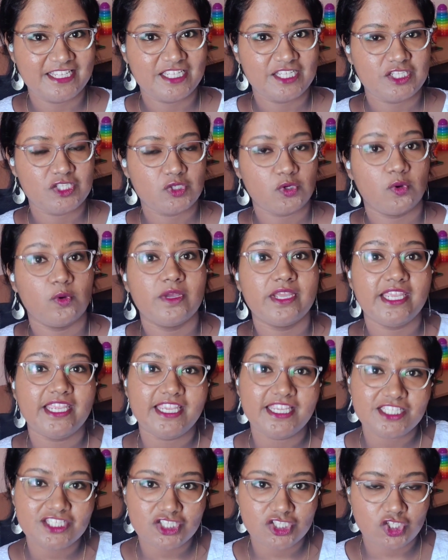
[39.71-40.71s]
So
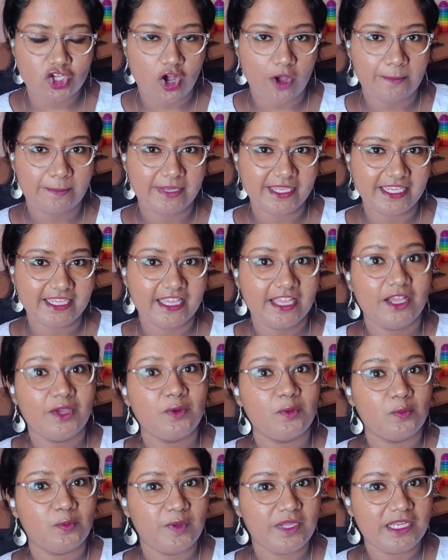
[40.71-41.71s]
each topic
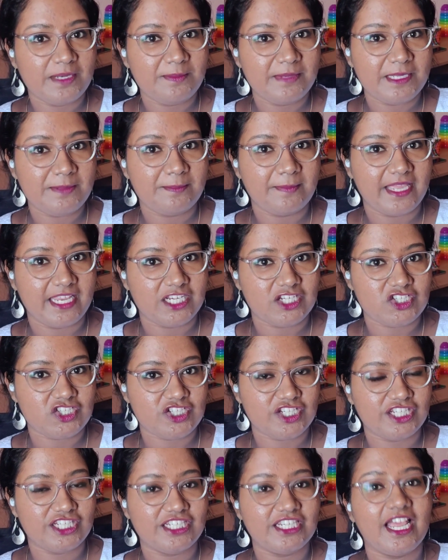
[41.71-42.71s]
will be
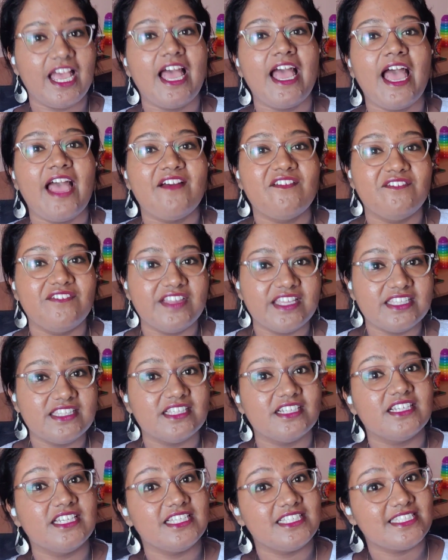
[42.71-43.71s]
mentioned
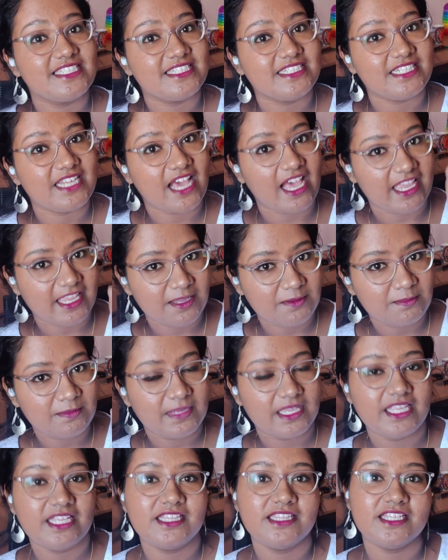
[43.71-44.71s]
with its
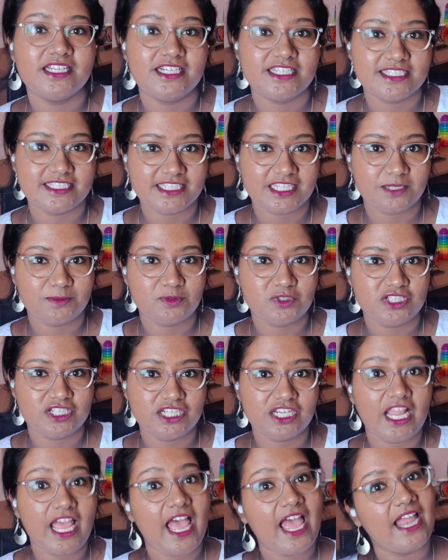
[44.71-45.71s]
time in the
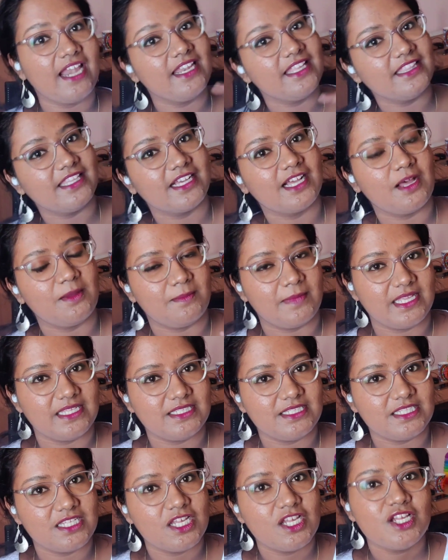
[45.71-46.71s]
description and in the
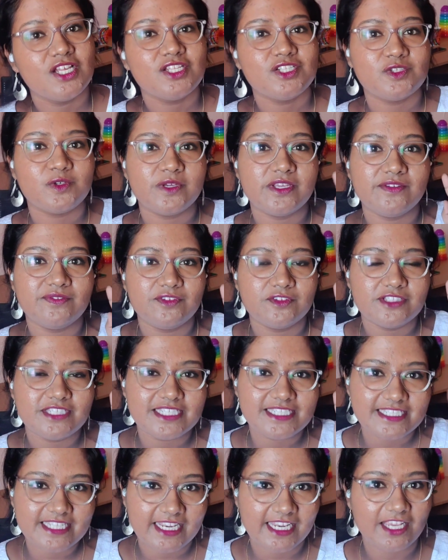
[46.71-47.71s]
comments. So if you
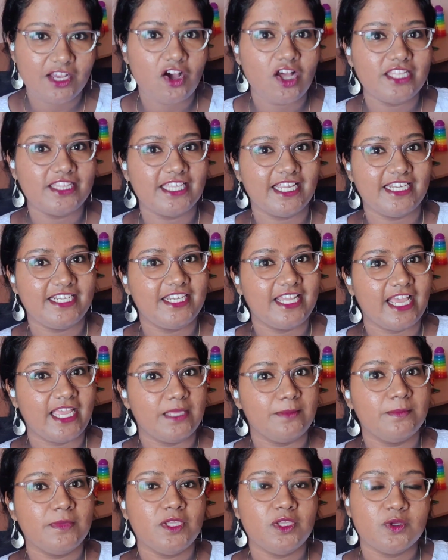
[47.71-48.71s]
just click on that
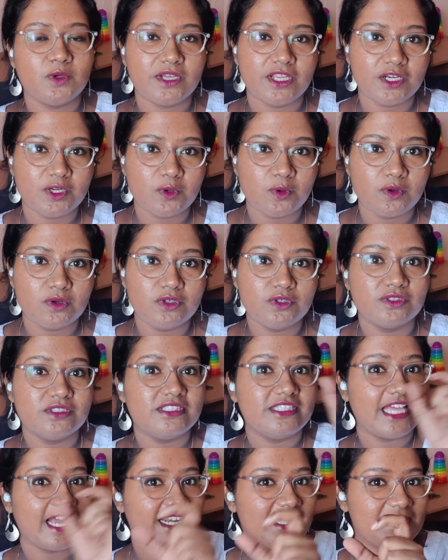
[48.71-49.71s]
time, you can go to
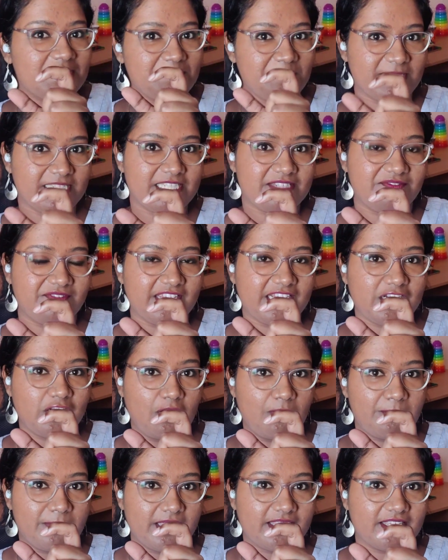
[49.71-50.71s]
that specific
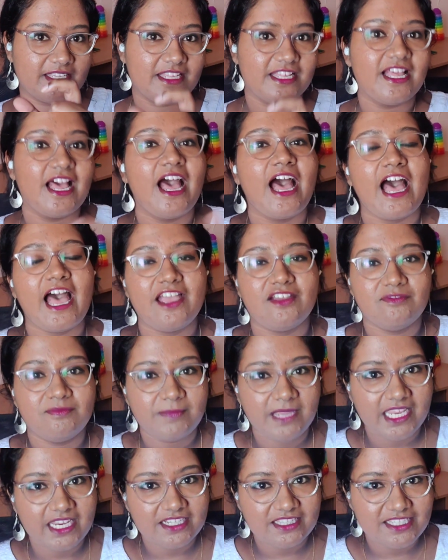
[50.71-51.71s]
topic. I
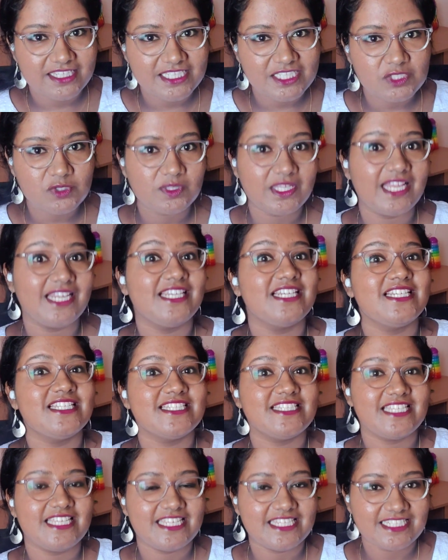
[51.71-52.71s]
made this so that it
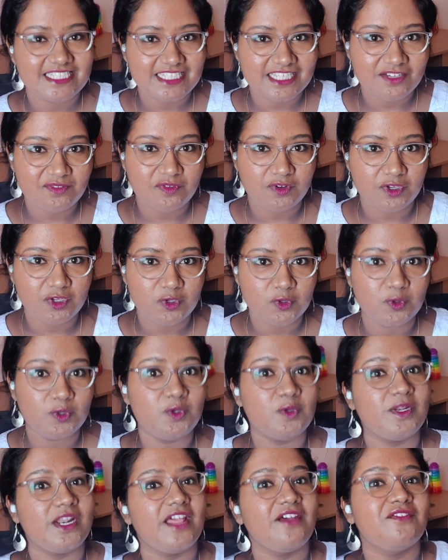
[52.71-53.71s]
is easier for you
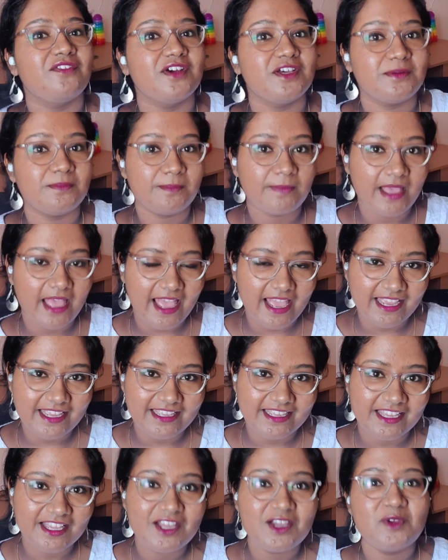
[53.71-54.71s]
to refer
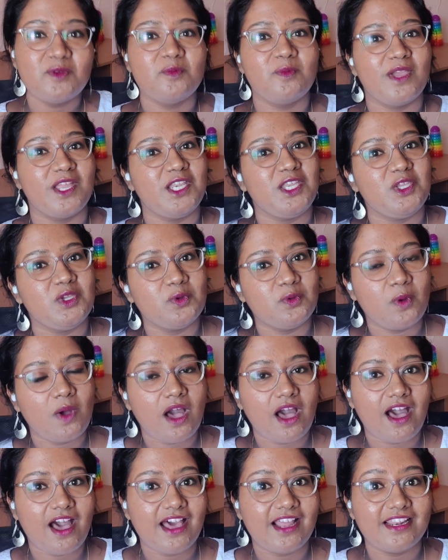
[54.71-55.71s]
back when you
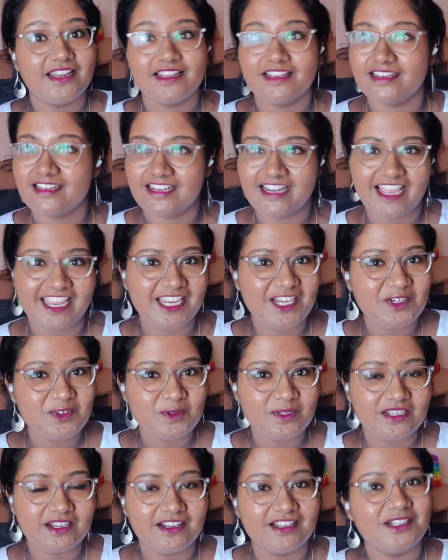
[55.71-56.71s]
are trying to
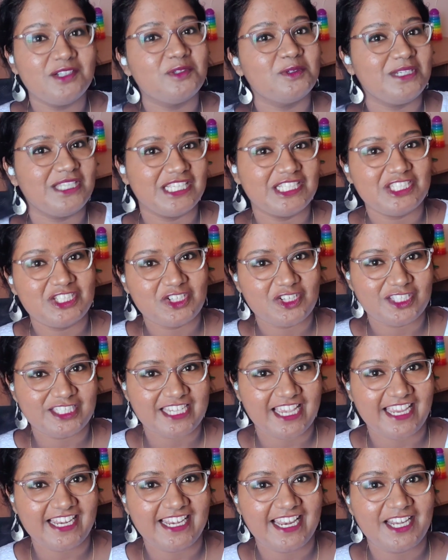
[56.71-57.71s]
learn to teach your
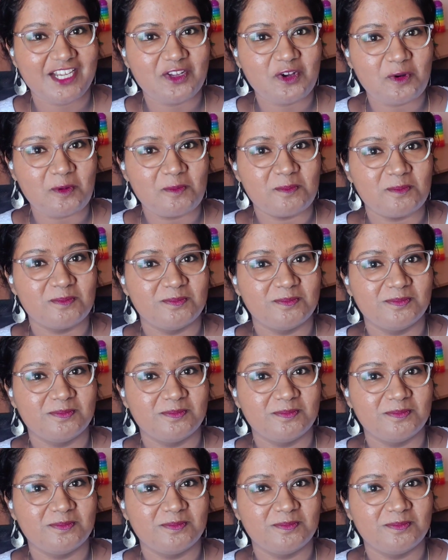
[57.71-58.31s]
child at home.